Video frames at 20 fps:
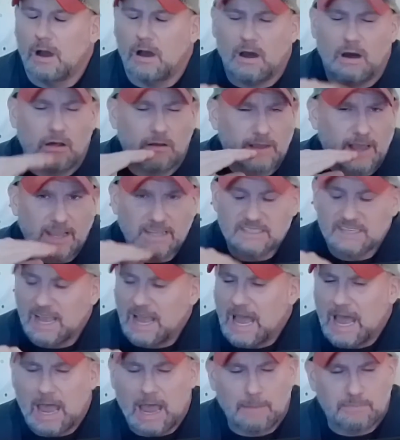All kinds of
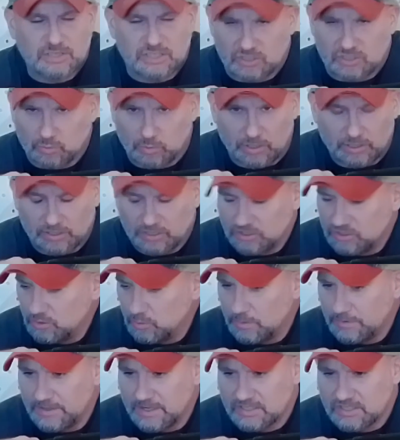options we're going to
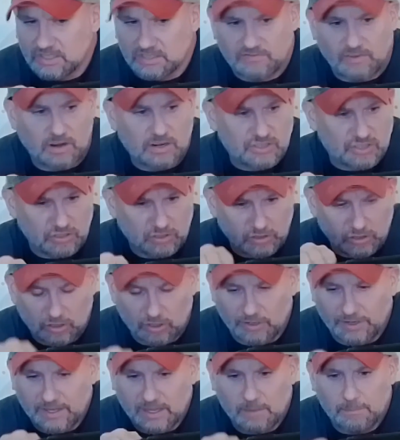do with this as far as
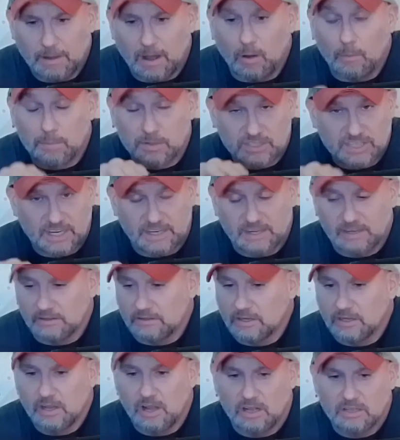learning about
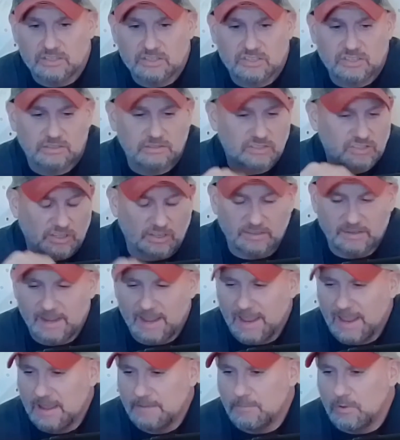particular guns and certain
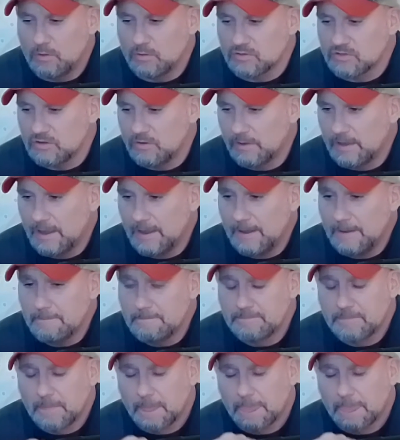ammos, okay?